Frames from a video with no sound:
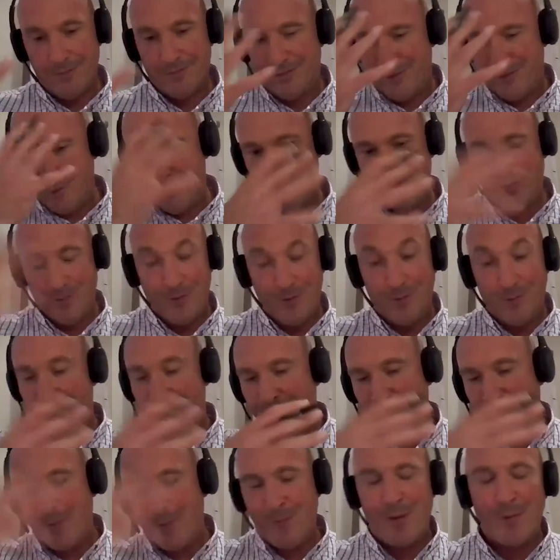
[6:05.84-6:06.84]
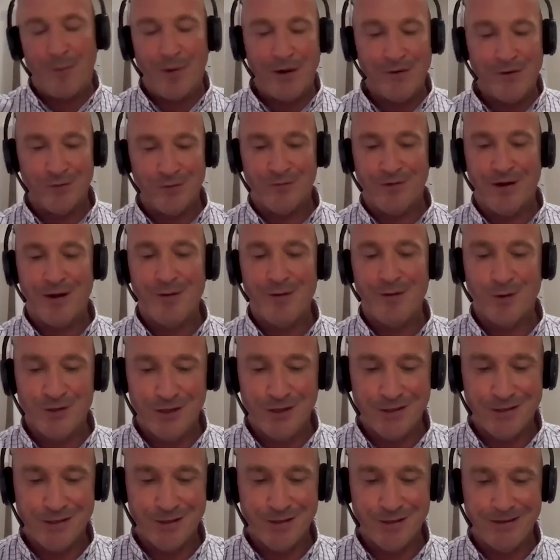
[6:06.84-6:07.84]
some reason my brain's gone very
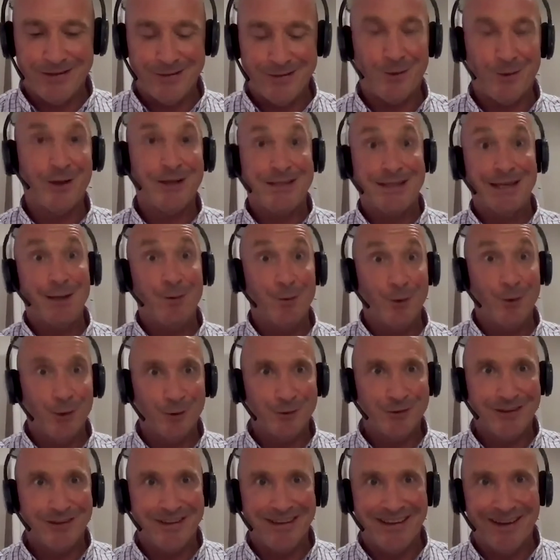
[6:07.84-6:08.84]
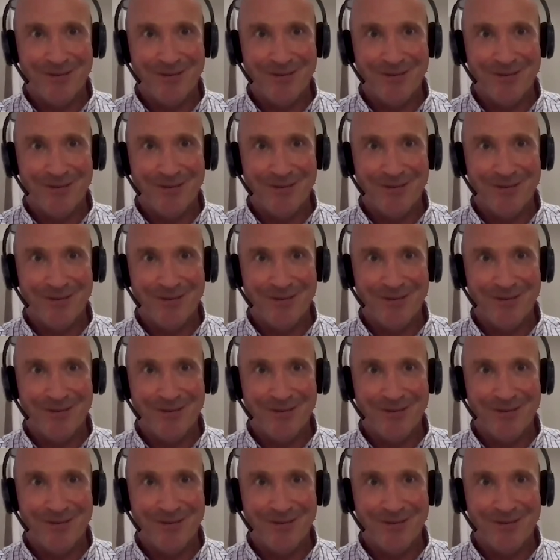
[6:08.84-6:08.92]
much into IT world,